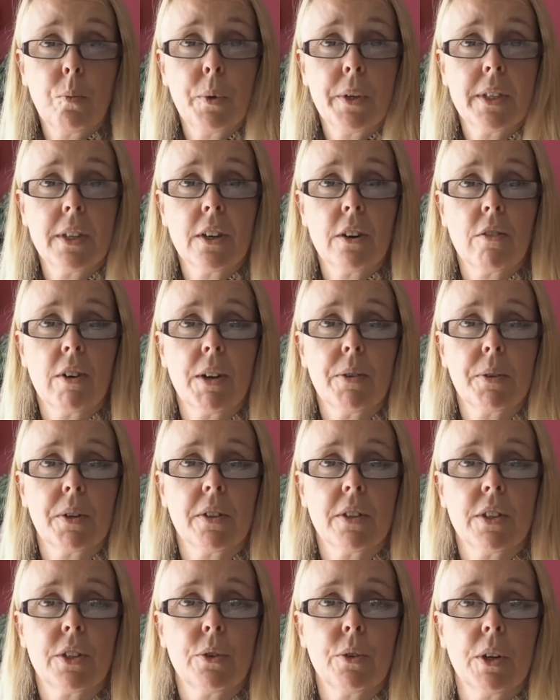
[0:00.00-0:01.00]
whizzing around on
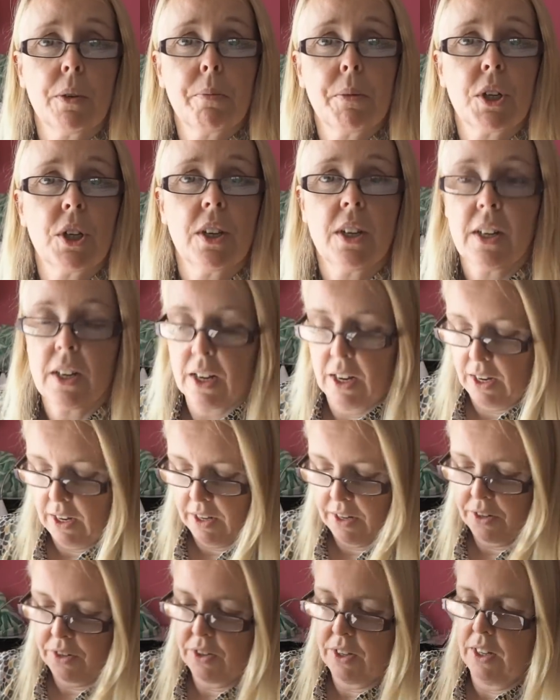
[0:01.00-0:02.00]
the sewing machine
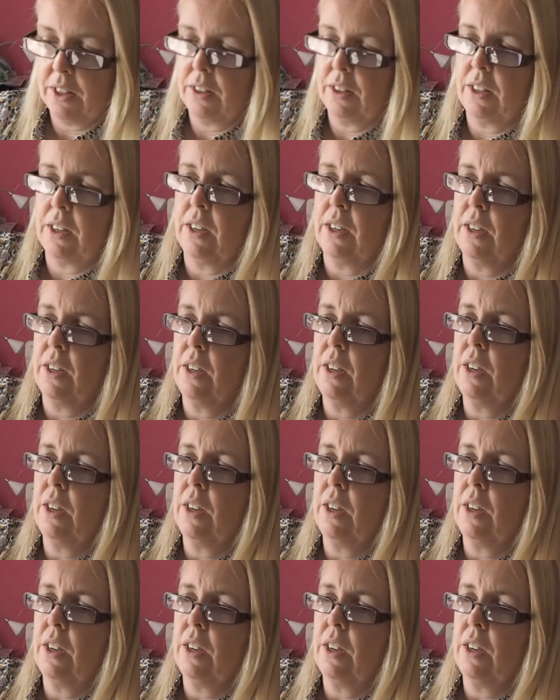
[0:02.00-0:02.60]
and then the